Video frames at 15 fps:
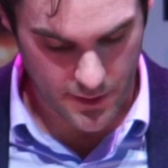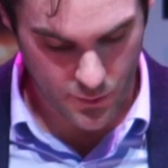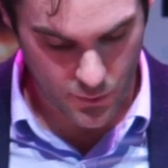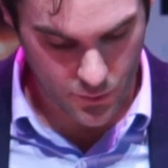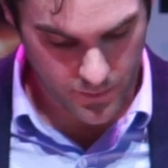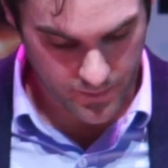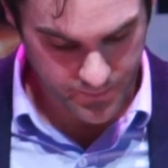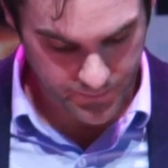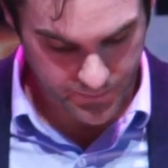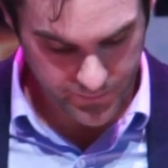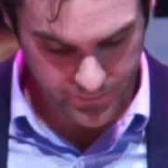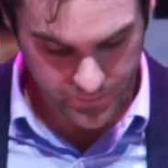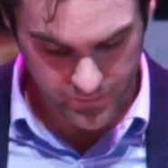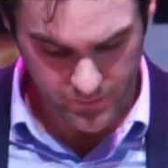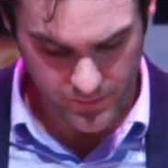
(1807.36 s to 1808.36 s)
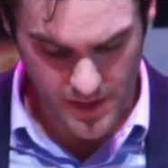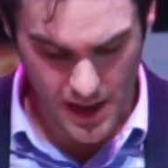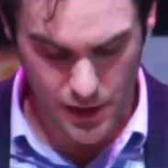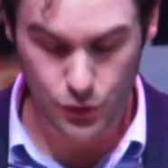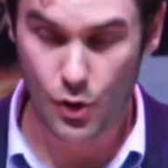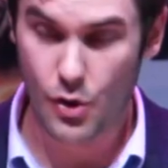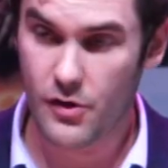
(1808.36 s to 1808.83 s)
know
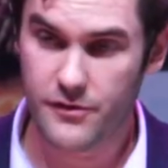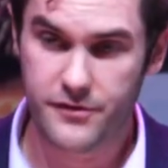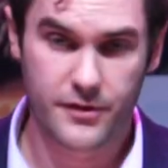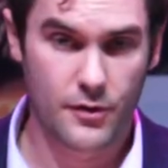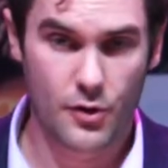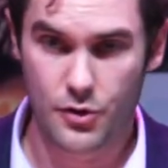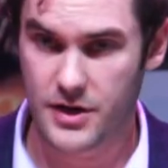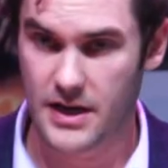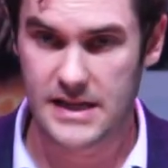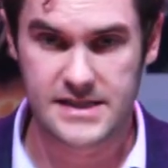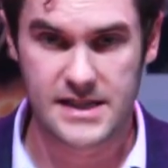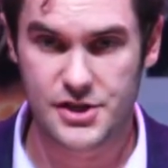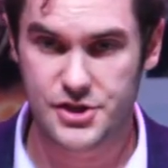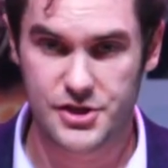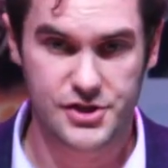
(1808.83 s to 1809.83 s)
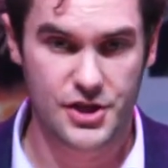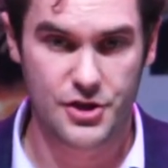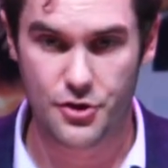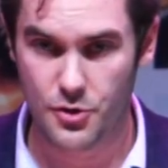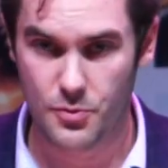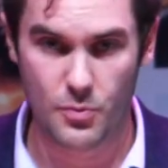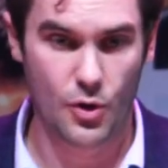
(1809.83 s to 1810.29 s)
a lot of organisations
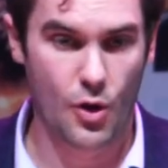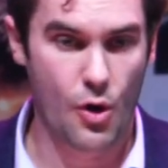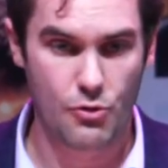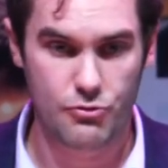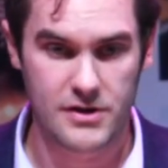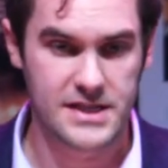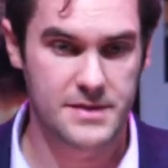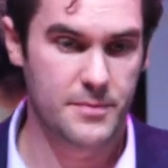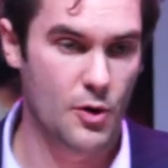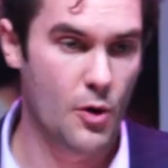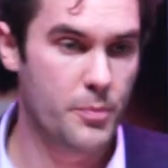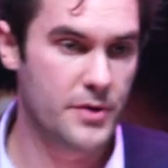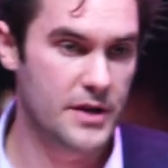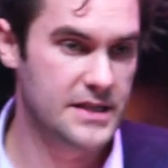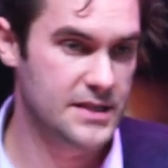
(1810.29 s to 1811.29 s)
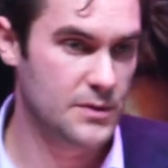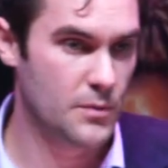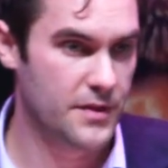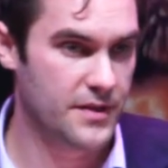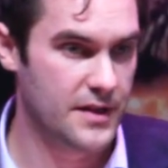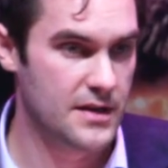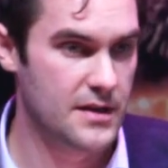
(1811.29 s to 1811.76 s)
in the room will already be operating
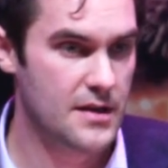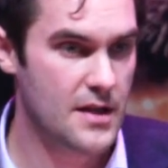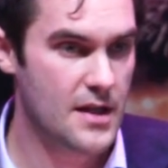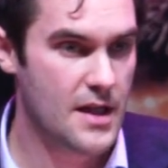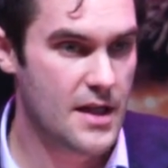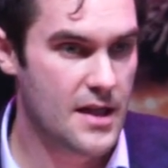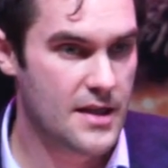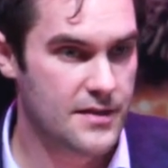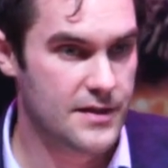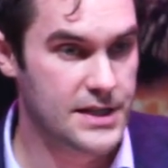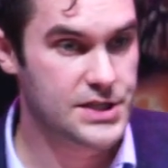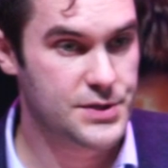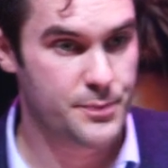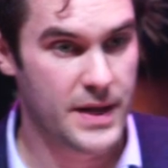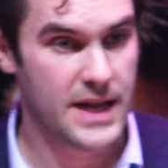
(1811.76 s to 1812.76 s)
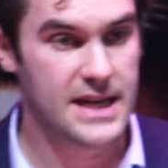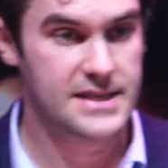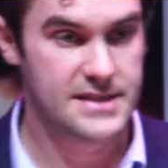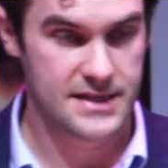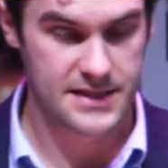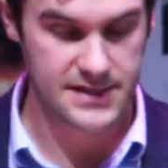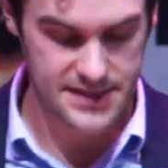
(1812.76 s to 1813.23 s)
within this
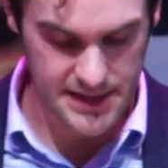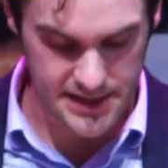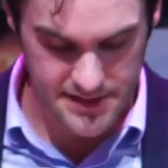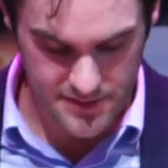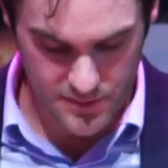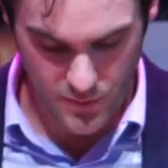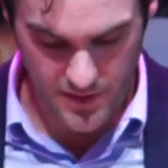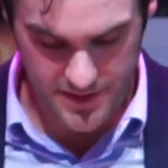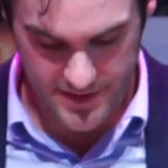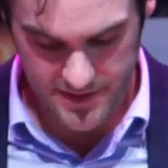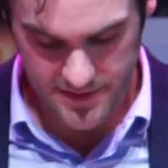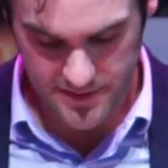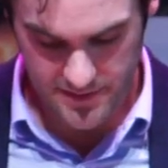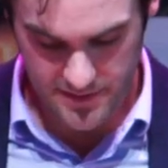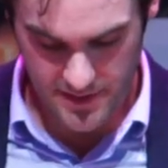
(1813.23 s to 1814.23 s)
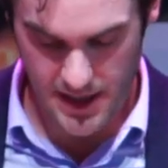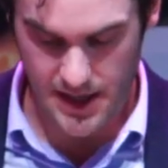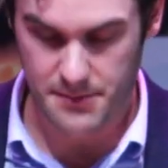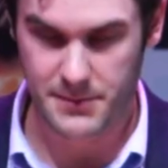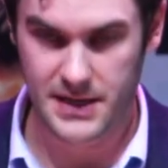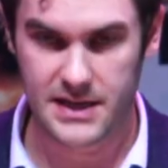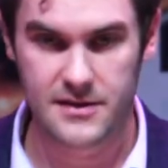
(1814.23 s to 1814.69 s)
space, and indeed within
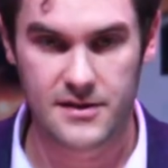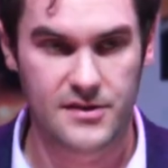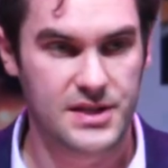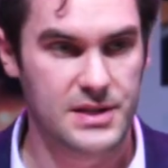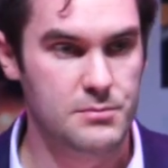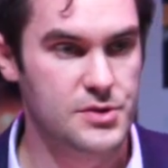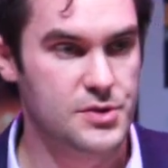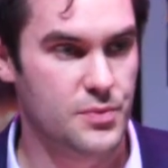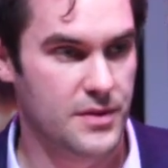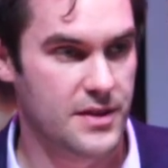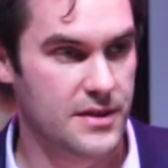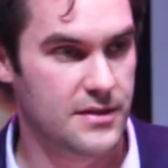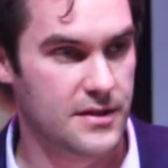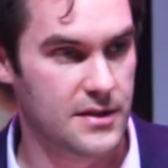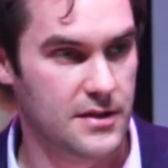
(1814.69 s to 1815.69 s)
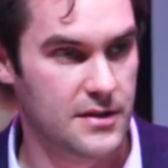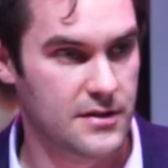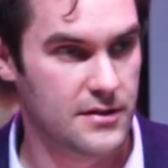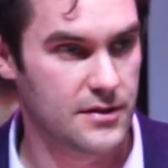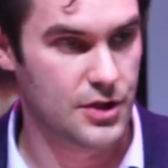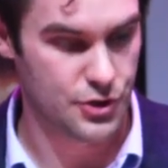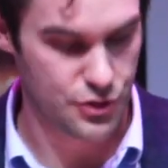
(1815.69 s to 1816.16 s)
many of the themes within the
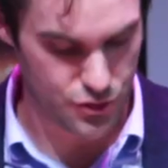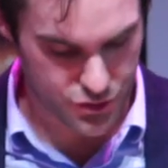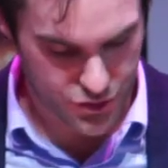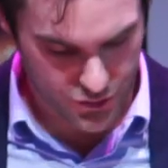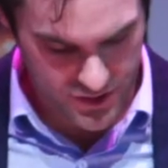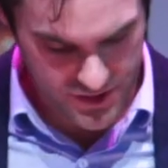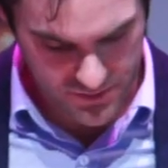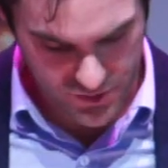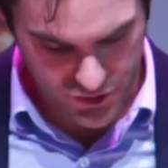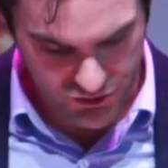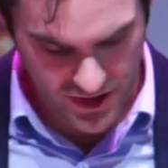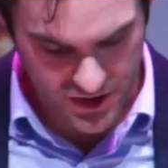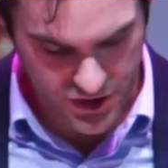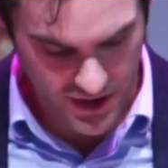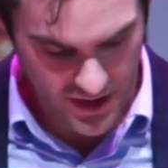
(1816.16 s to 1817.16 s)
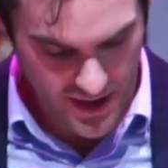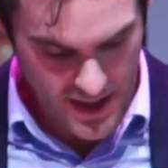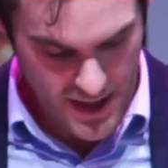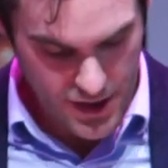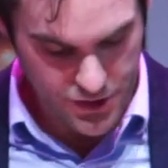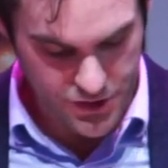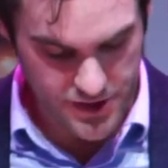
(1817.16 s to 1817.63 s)
new tourism strategy.
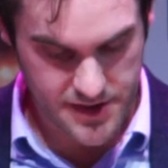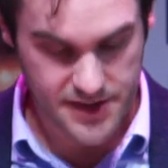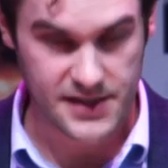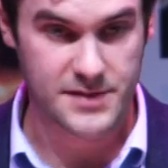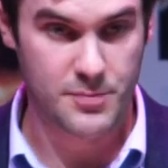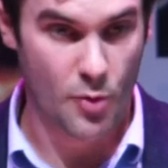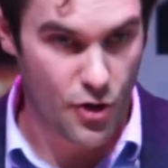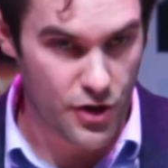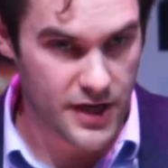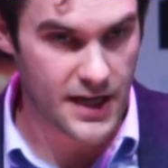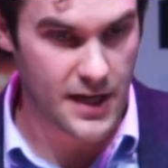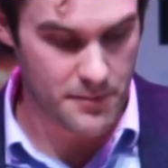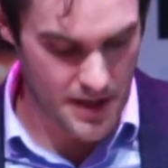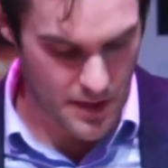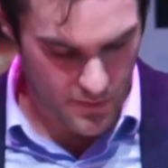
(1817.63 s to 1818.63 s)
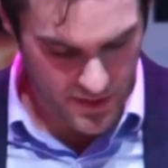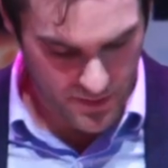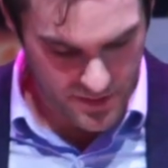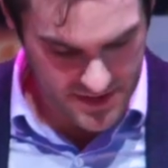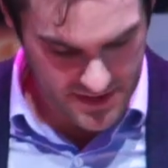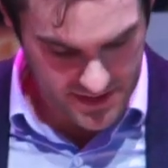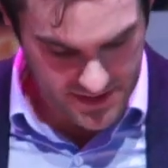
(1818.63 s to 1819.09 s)
Just this morning I met with a
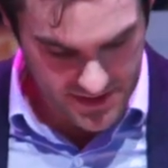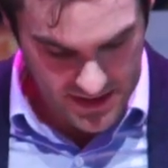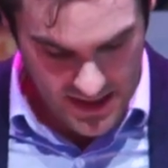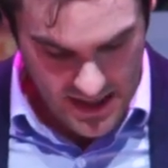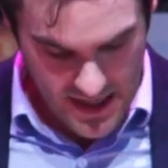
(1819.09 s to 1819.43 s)
business